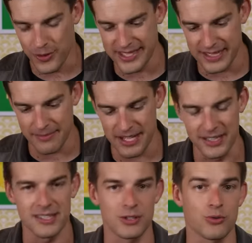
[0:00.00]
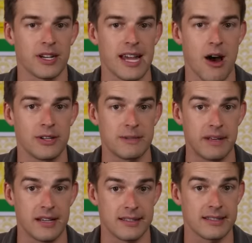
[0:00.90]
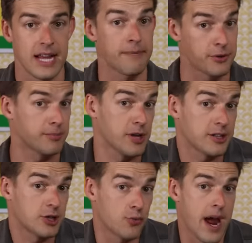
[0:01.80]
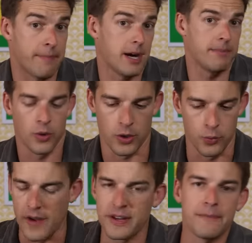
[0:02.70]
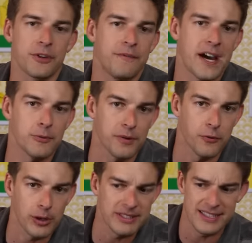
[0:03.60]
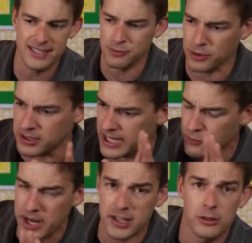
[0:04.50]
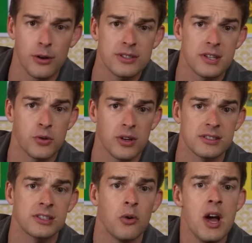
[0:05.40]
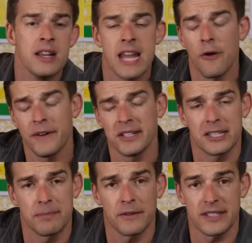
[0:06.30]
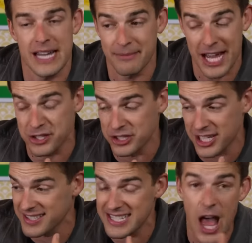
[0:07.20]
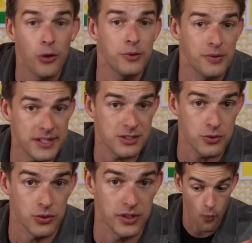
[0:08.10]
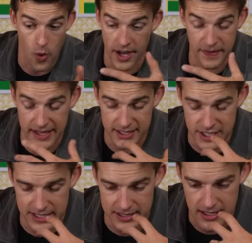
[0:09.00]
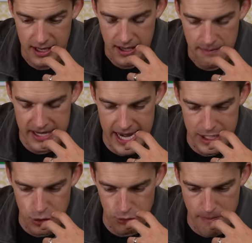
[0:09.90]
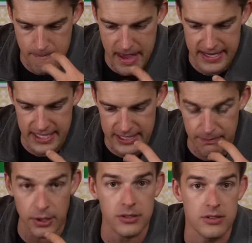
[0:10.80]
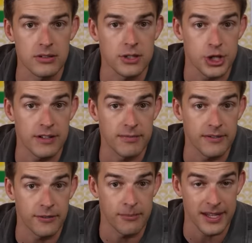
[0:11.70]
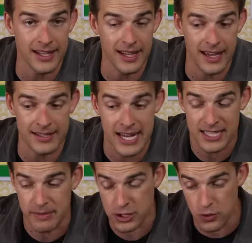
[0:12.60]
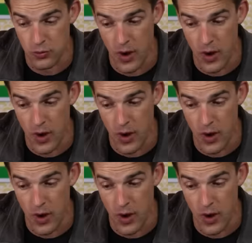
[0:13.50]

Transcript: reason I'm telling this story now is because it's time for the production to wrap up. We're revving up for the final performances, we're getting ready to close the doors, so now felt like the perfect time to actually just tell you this story. One that has just been a tremendous personal achievement for me and a testament to